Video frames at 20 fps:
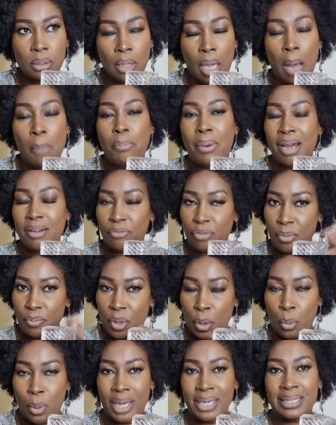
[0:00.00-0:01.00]
apart from the
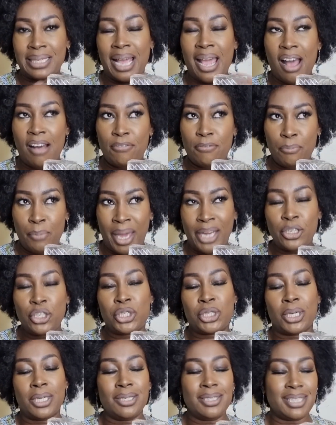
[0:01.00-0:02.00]
ones I have
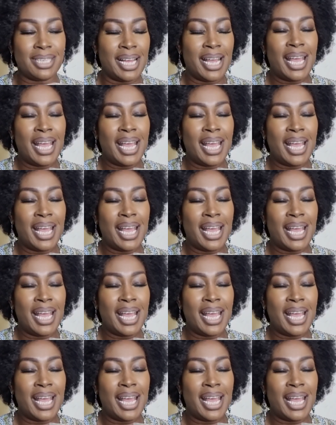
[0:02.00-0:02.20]
mentioned.